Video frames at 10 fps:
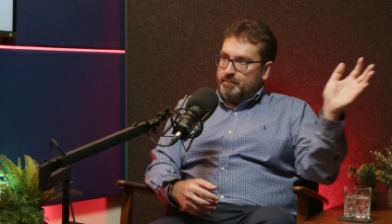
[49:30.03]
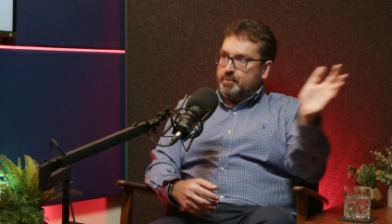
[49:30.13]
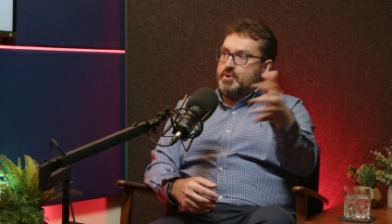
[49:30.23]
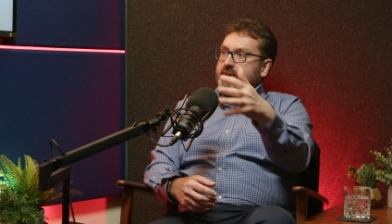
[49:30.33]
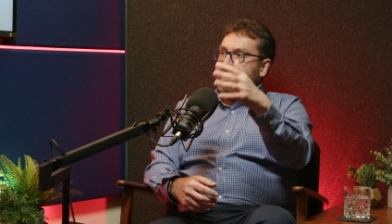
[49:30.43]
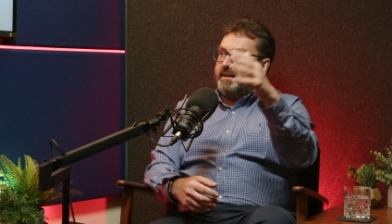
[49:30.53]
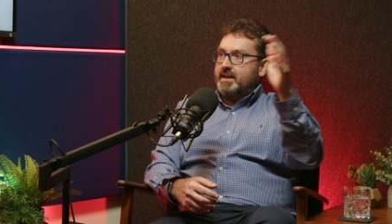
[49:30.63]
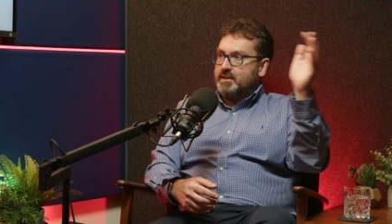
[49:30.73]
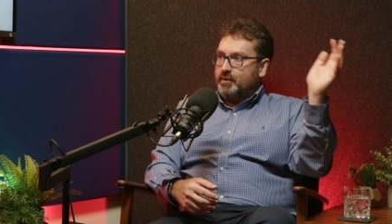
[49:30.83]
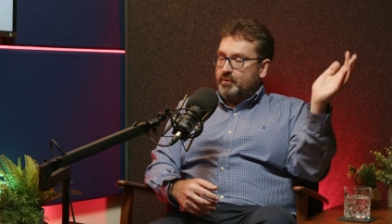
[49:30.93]
push that
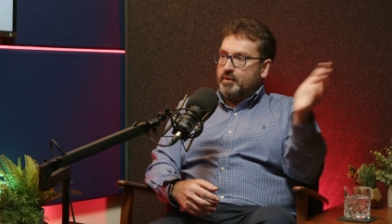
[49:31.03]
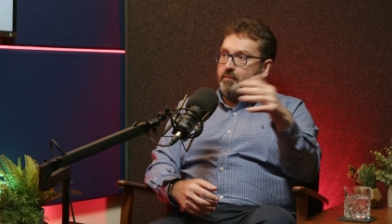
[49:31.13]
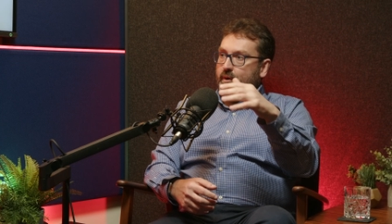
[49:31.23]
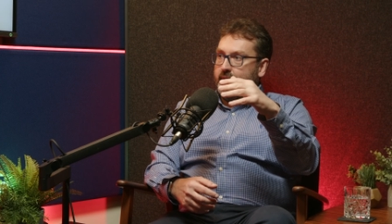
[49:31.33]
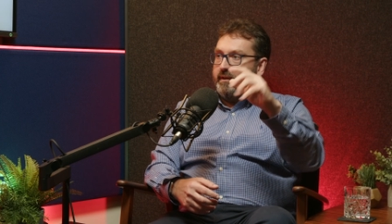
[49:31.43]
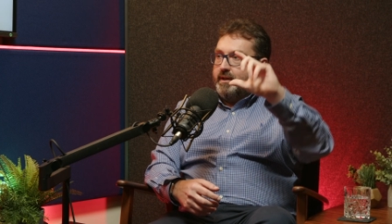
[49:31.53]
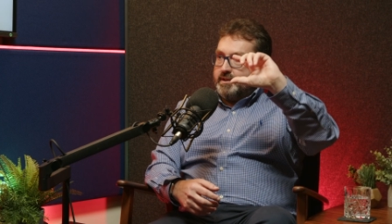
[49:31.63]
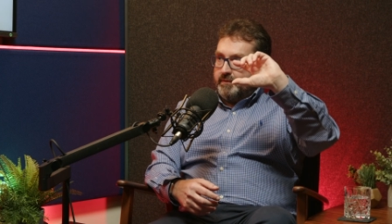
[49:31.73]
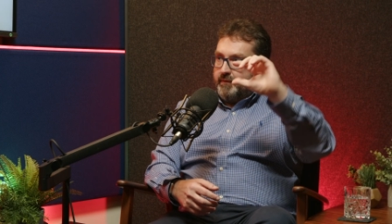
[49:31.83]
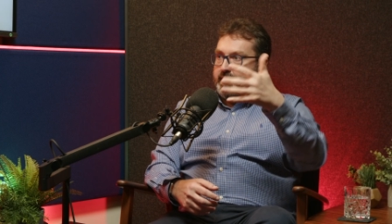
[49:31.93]
data through the model
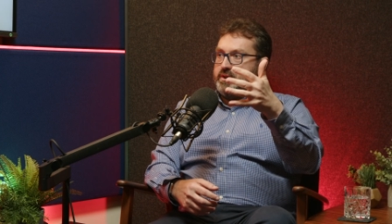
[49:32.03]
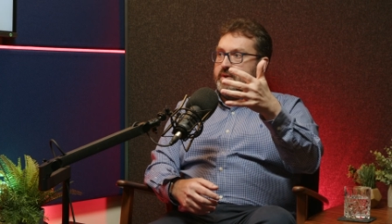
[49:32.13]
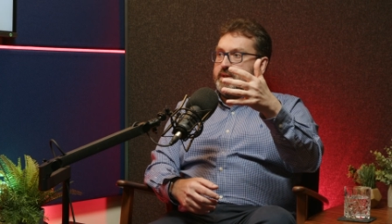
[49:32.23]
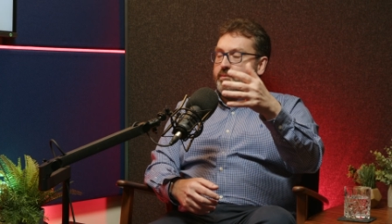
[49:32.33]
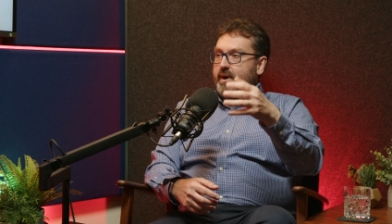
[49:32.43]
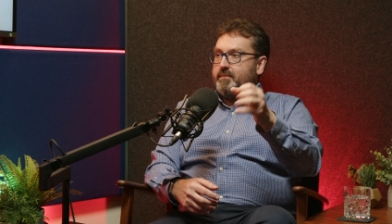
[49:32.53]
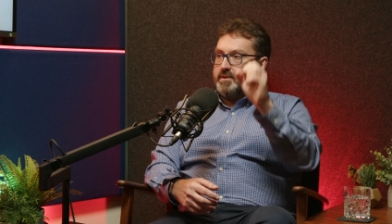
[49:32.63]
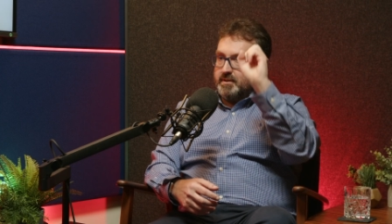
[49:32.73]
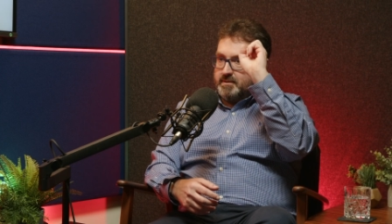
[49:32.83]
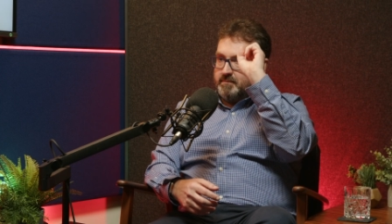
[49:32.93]
to fine tune its
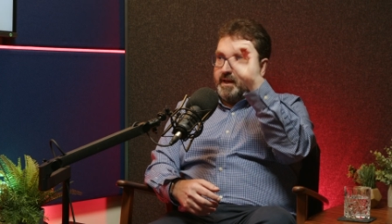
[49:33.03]
parameters.